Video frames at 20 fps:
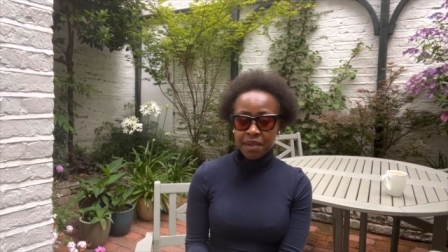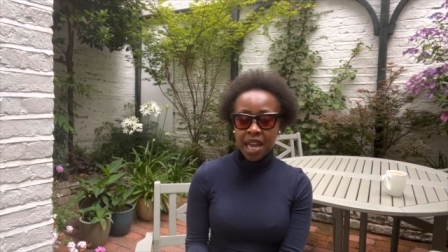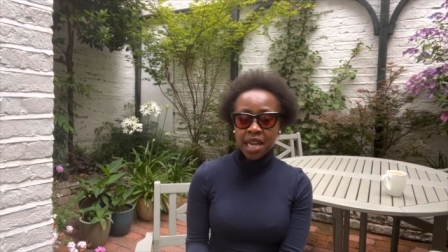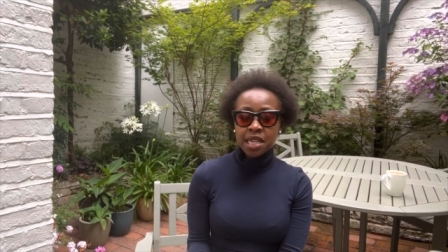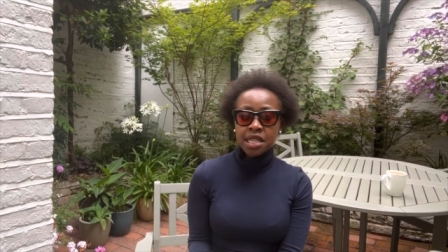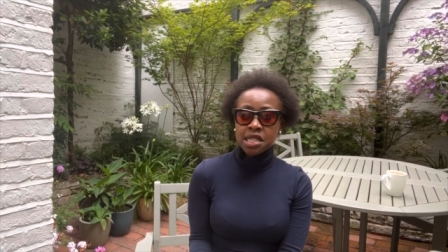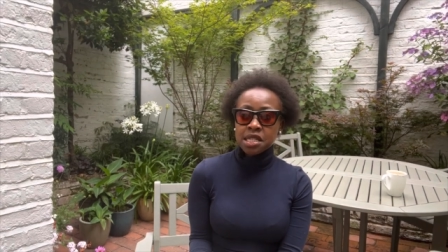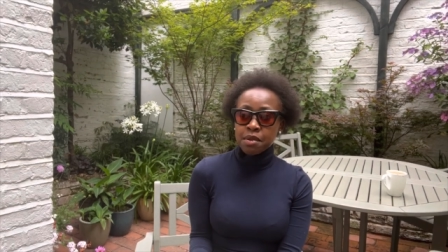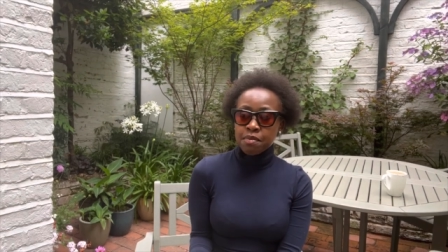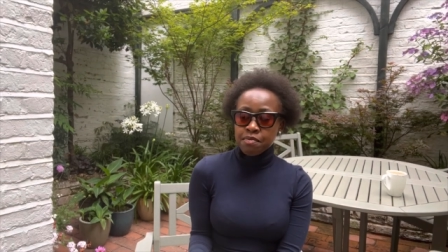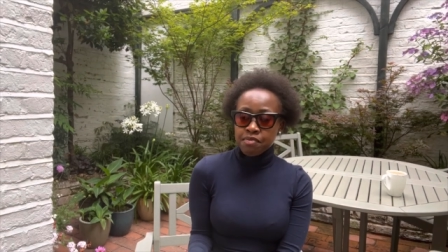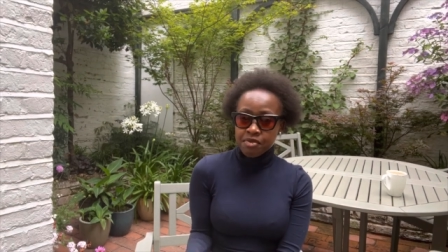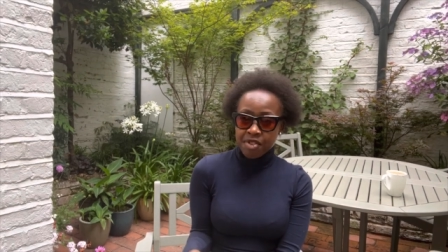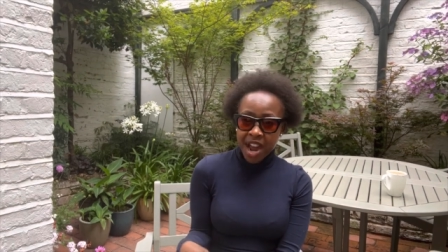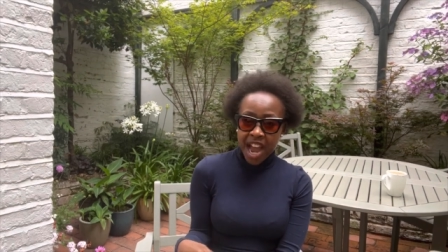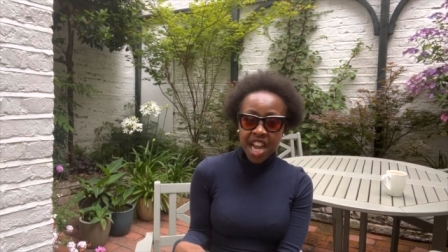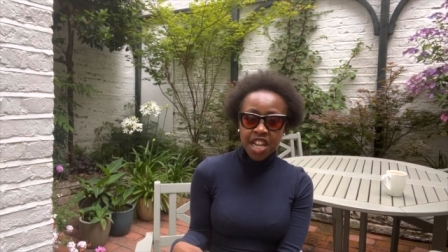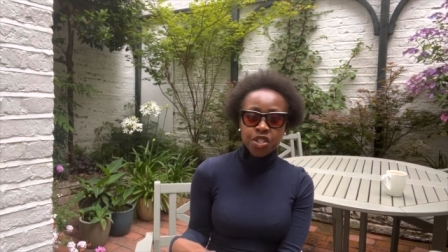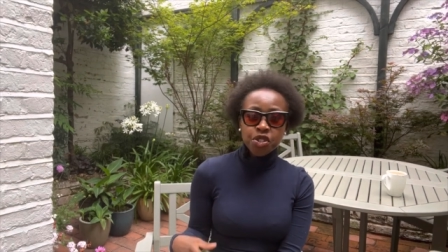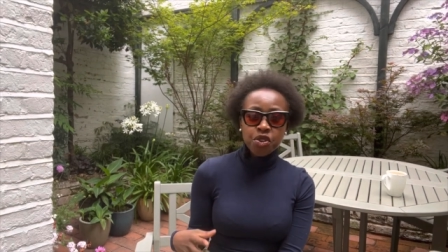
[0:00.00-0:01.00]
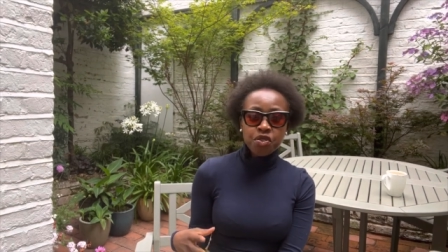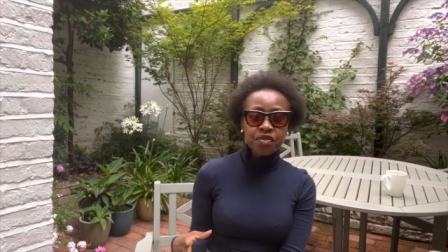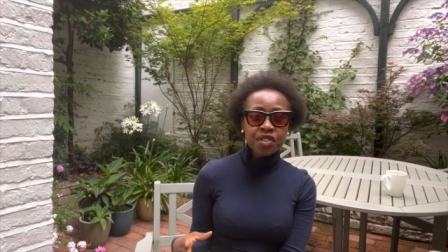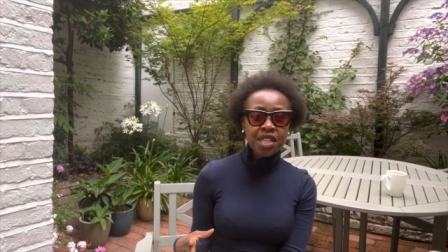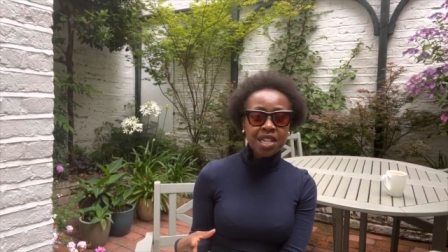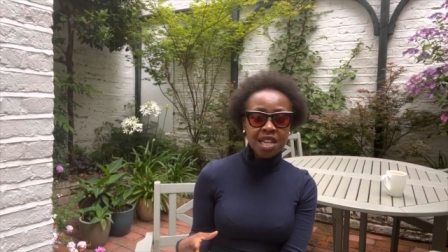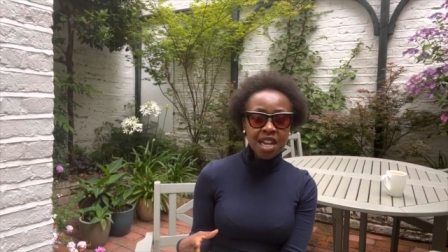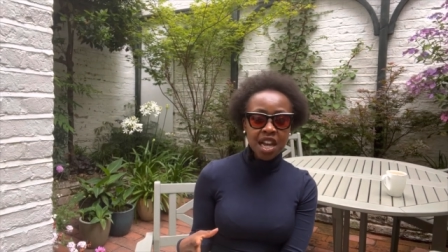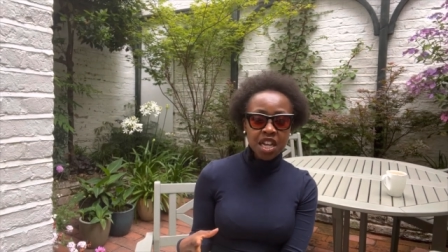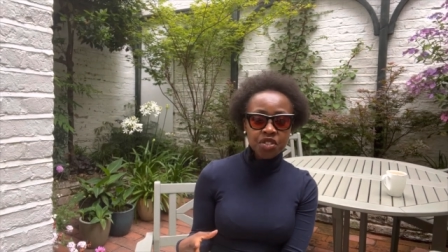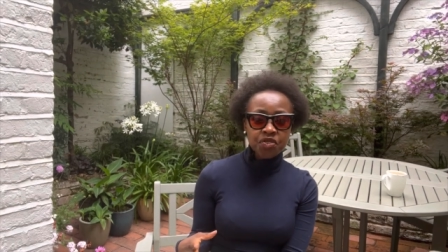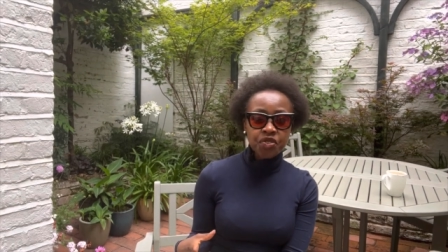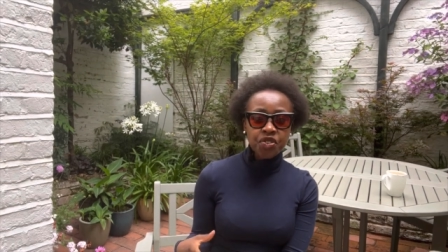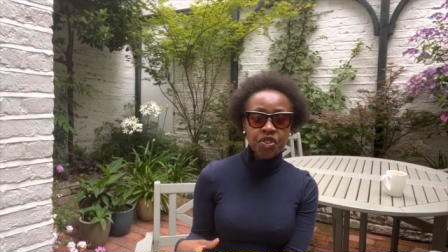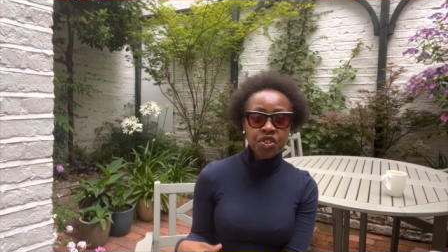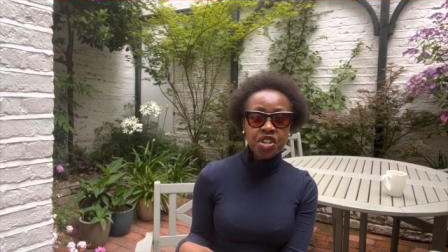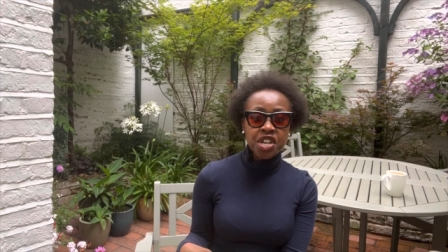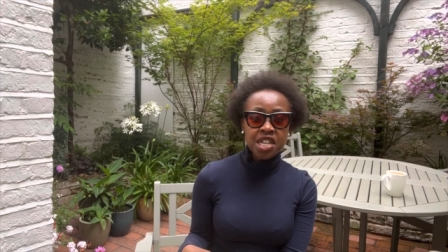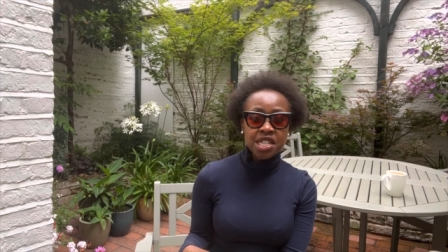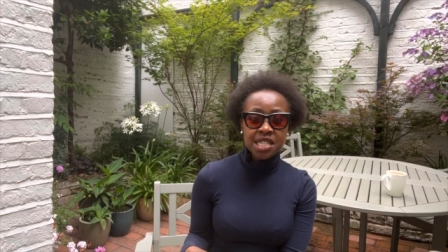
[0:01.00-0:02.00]
And it's a brand over the last few
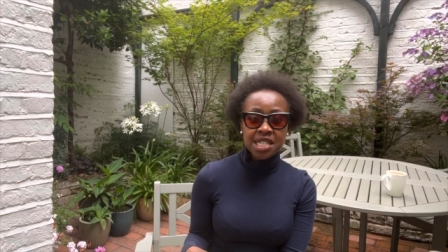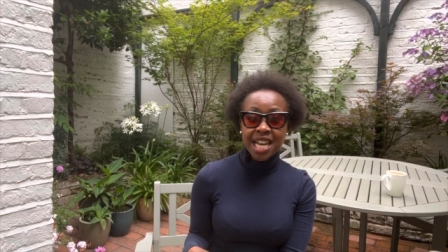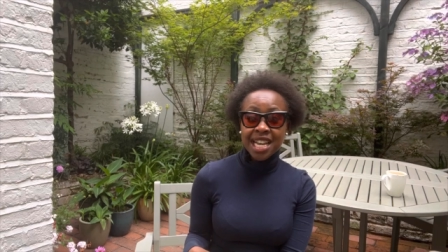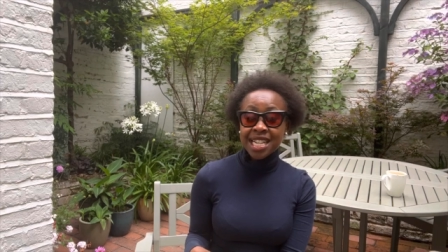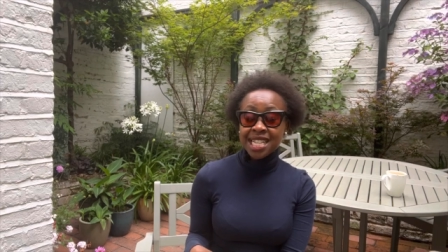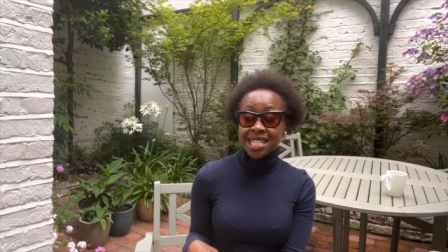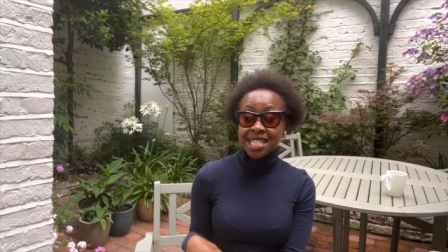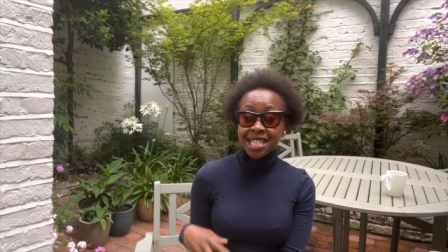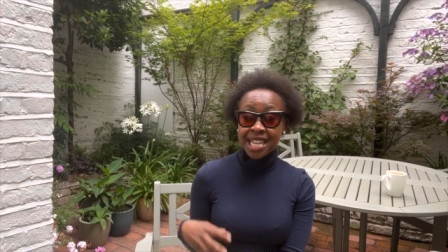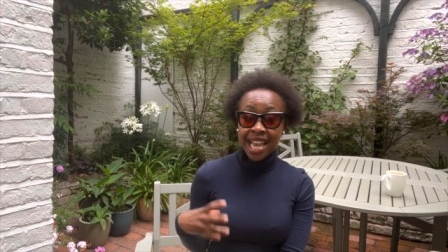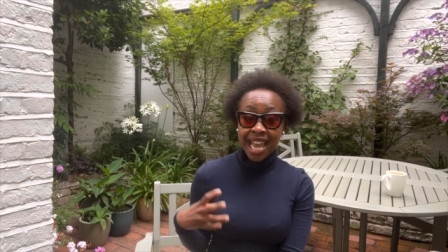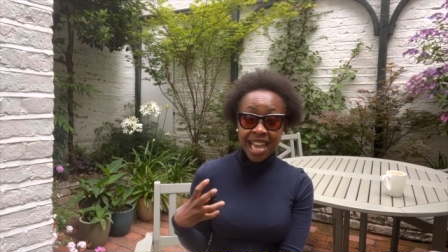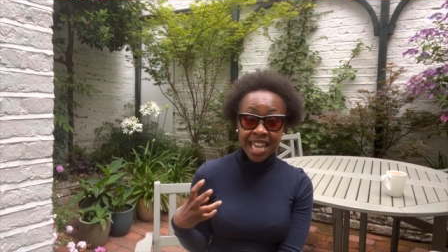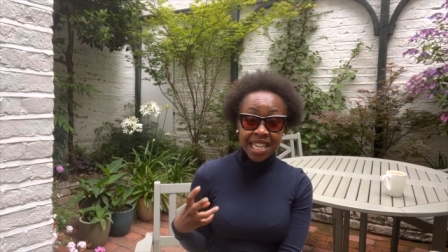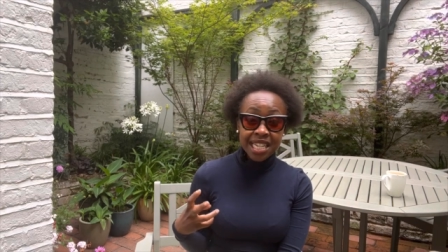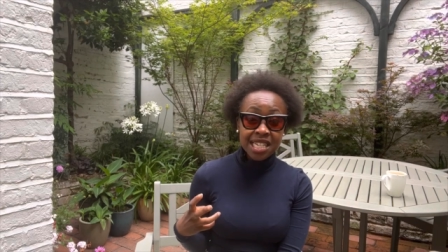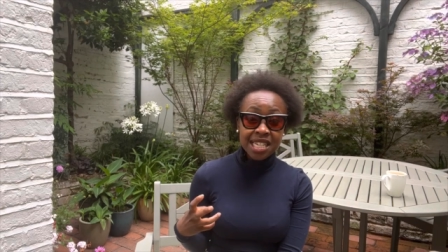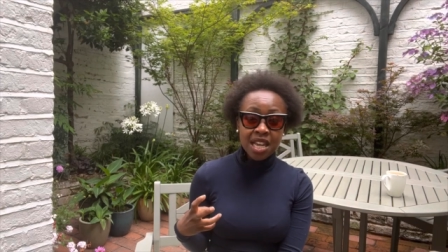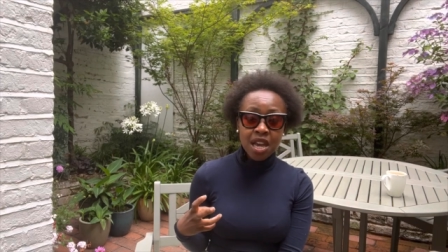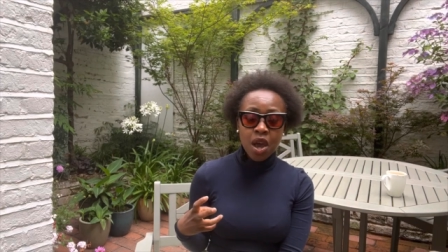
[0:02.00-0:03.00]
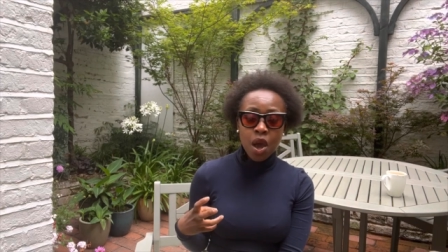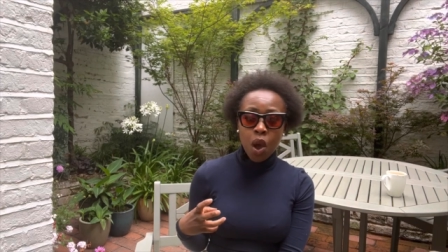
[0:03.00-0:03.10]
years that has gained